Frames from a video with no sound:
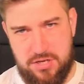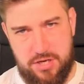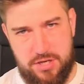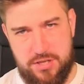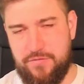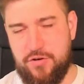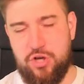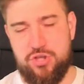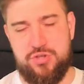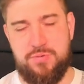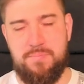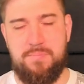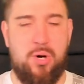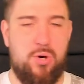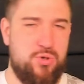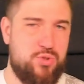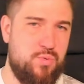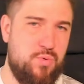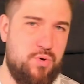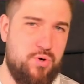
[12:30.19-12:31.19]
are you've got some
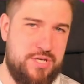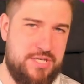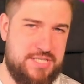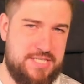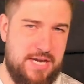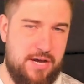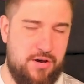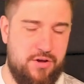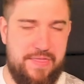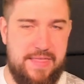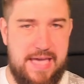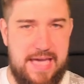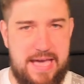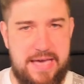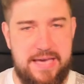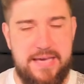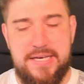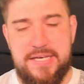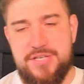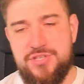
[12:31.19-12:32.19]
Poxwalkers sat on
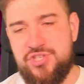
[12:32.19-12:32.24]
there,